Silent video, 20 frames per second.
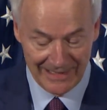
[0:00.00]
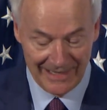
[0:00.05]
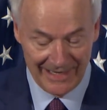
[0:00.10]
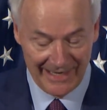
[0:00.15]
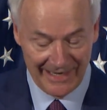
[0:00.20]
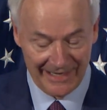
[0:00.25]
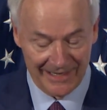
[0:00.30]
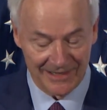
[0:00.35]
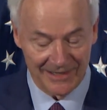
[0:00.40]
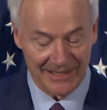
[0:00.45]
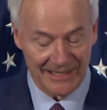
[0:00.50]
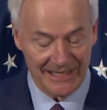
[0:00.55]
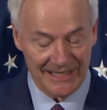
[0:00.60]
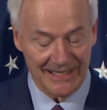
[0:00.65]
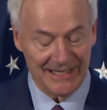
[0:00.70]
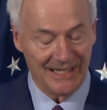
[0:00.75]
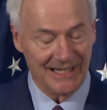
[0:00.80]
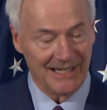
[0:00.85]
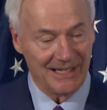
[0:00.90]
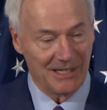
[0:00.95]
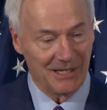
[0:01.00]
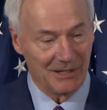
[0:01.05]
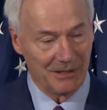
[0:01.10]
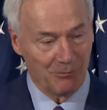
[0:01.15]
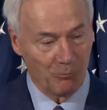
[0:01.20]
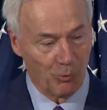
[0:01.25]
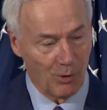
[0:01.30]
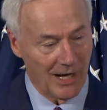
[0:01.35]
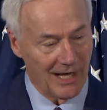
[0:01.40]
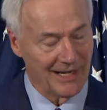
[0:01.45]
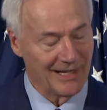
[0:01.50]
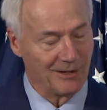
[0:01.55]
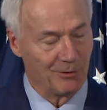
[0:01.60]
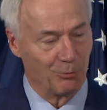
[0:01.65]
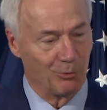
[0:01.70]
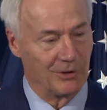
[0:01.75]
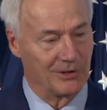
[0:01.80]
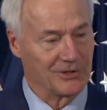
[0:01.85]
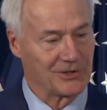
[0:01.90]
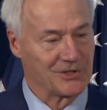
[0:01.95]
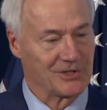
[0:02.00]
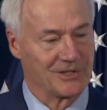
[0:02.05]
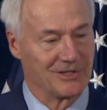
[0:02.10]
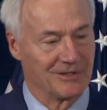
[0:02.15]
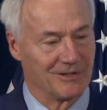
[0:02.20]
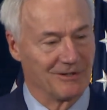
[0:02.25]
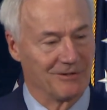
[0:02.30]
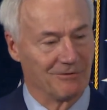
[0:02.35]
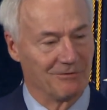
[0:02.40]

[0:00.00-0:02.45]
And while it was